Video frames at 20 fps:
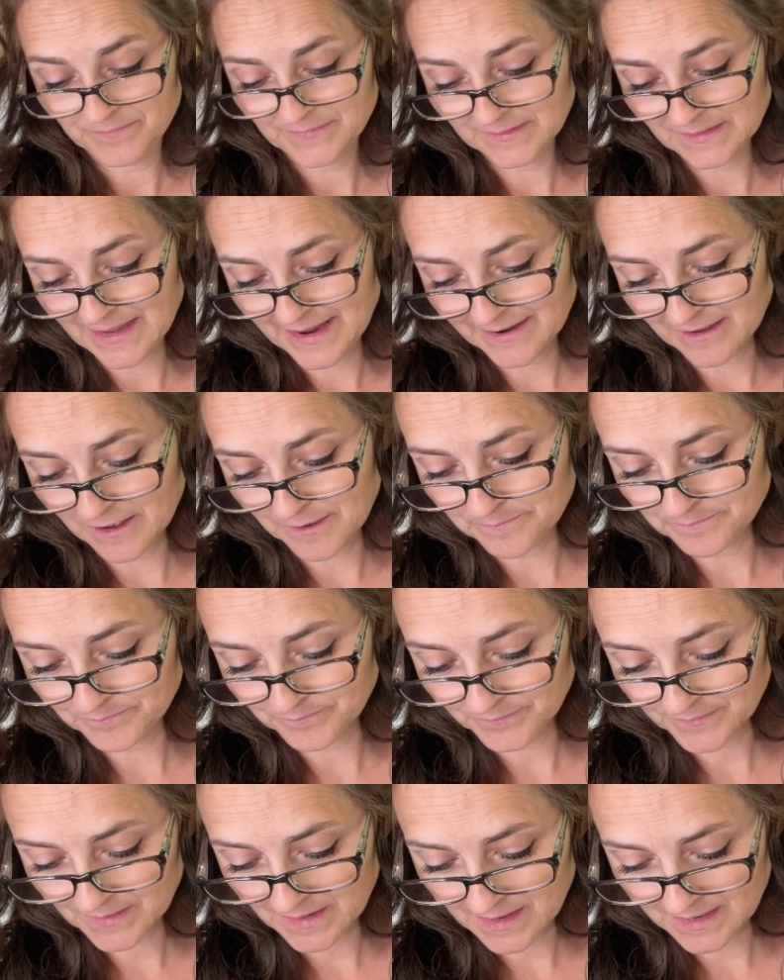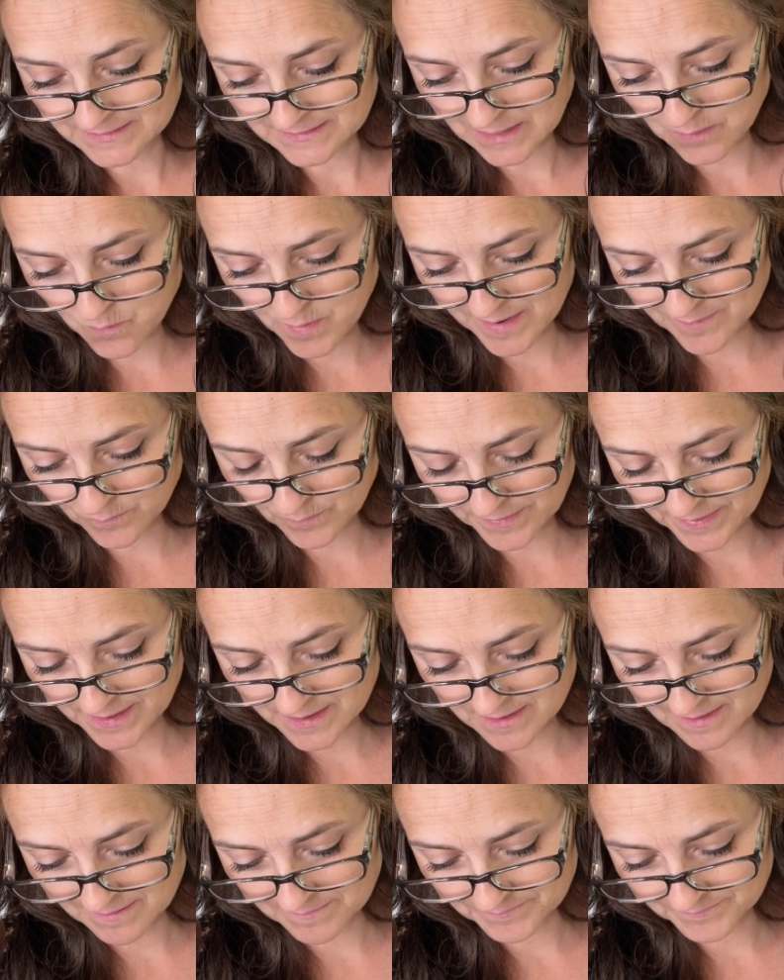like them because I went with
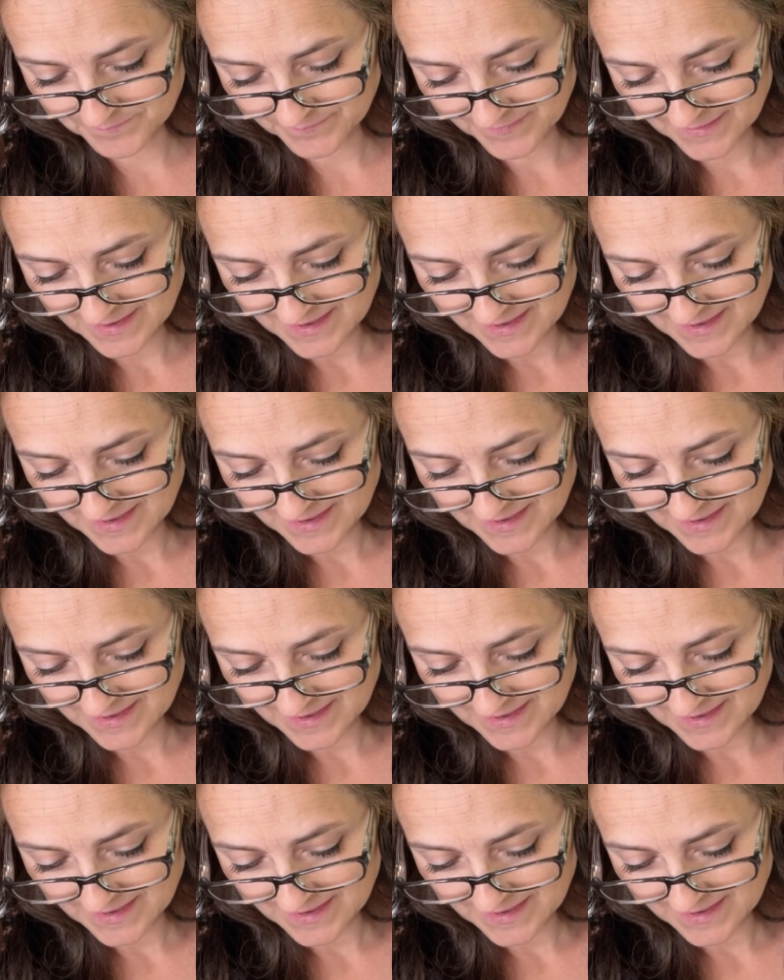him.